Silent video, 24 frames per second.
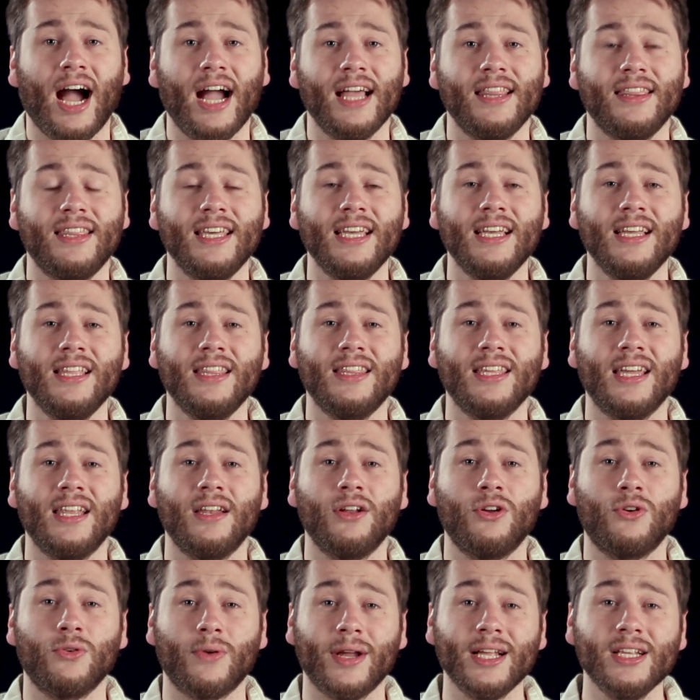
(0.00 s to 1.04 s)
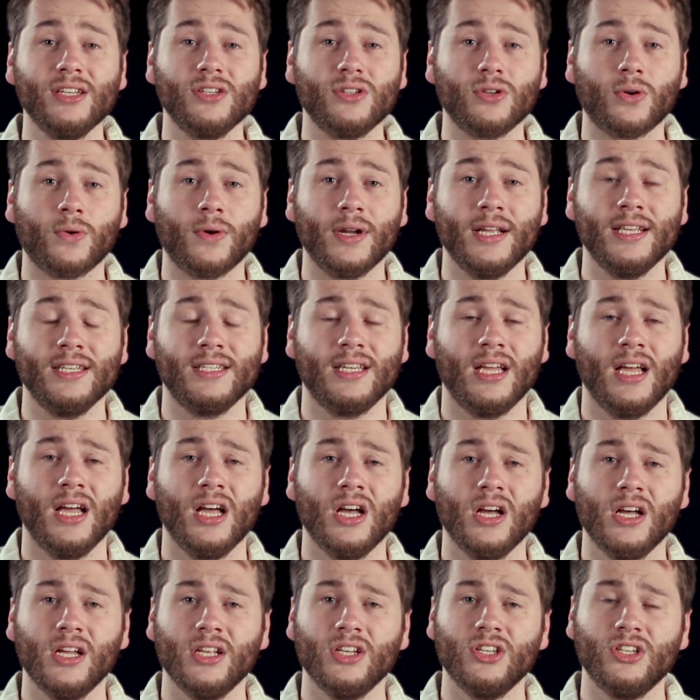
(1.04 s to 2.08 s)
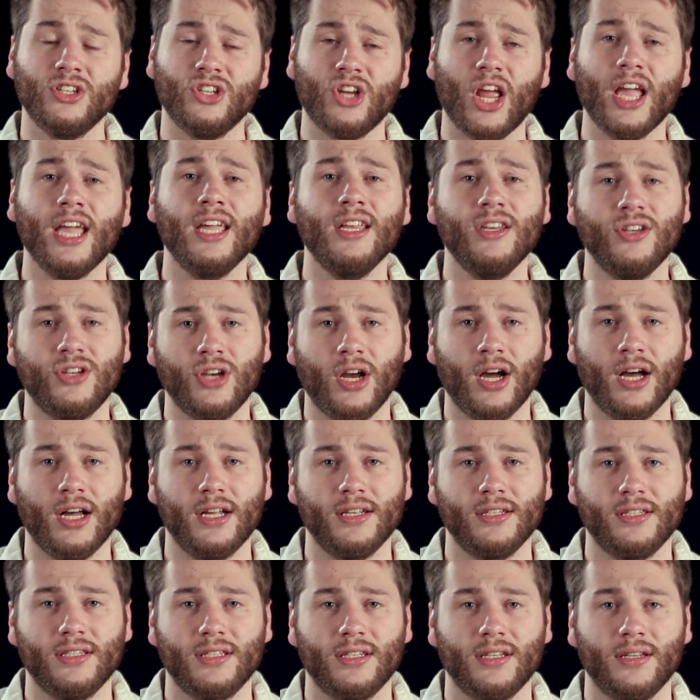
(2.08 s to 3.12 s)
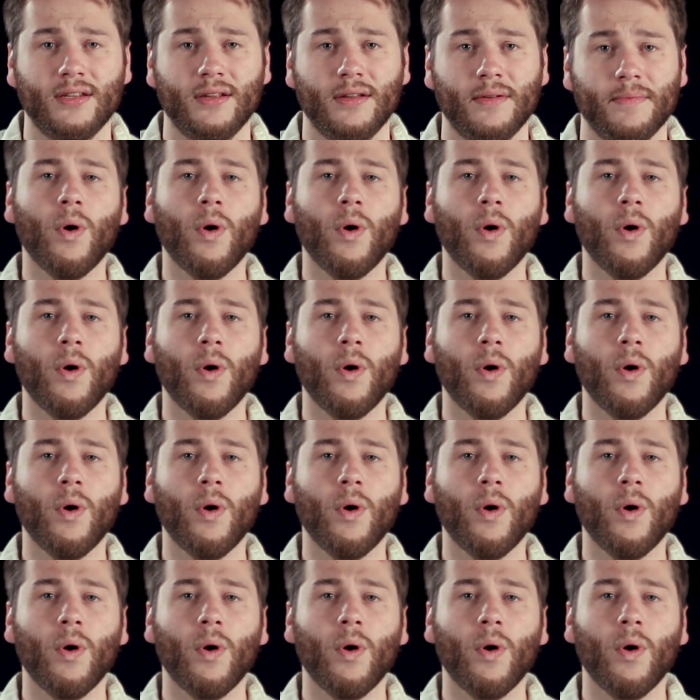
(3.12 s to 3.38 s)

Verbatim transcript: I think that great stories change us.